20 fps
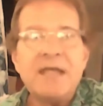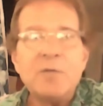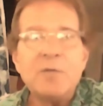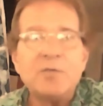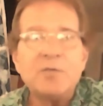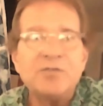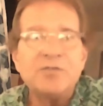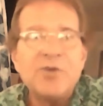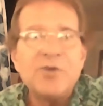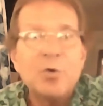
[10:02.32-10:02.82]

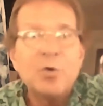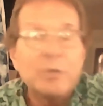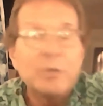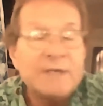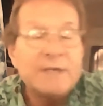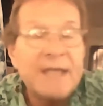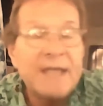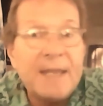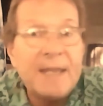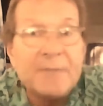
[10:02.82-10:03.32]
was the only
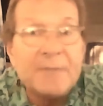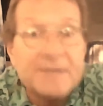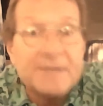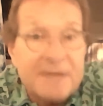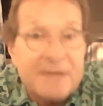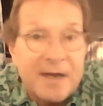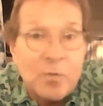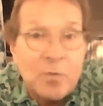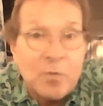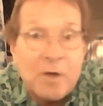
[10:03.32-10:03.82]
game that
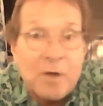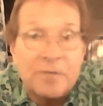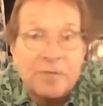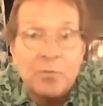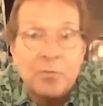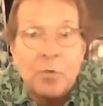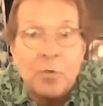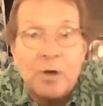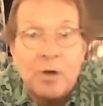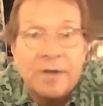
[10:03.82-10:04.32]
Tonawanda
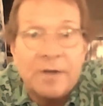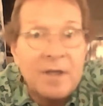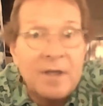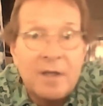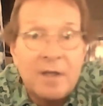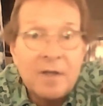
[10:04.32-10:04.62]
won.